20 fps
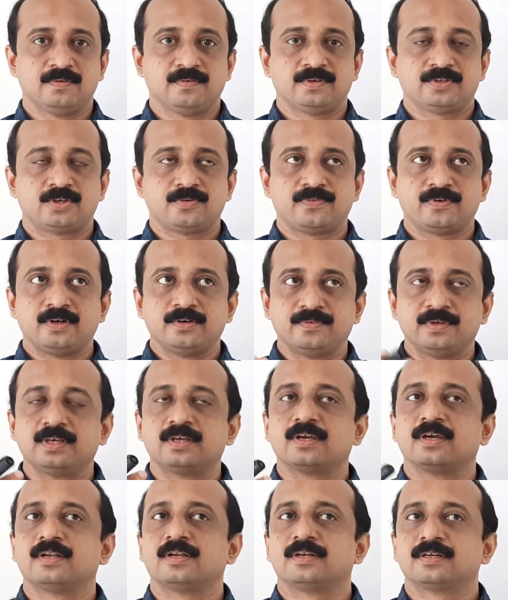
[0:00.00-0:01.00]
First of all,
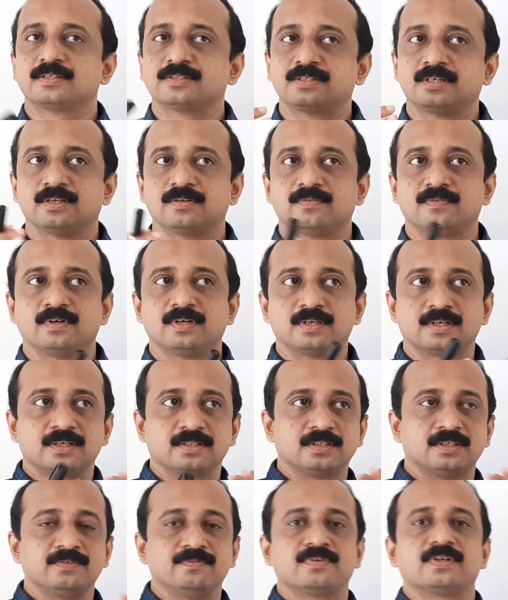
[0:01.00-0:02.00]
we can understand what are
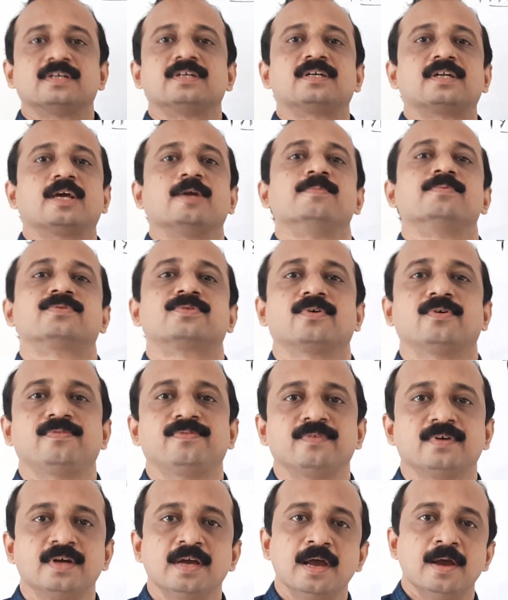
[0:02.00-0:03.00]
the different types
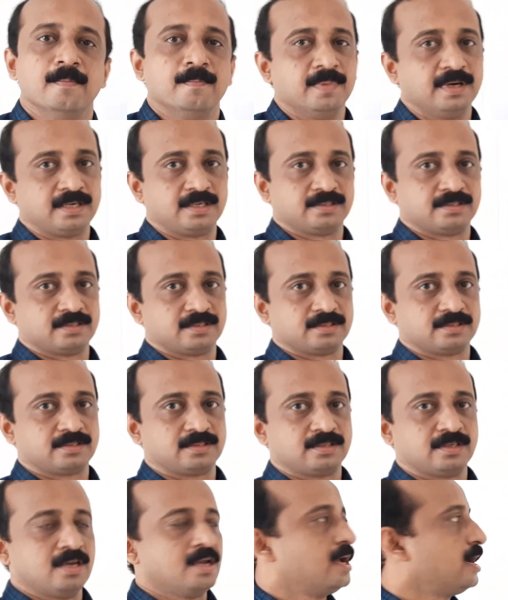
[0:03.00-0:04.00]
of
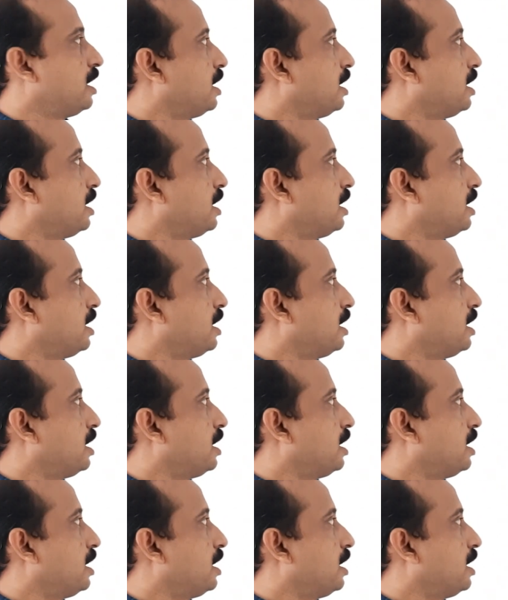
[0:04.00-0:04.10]
matrices.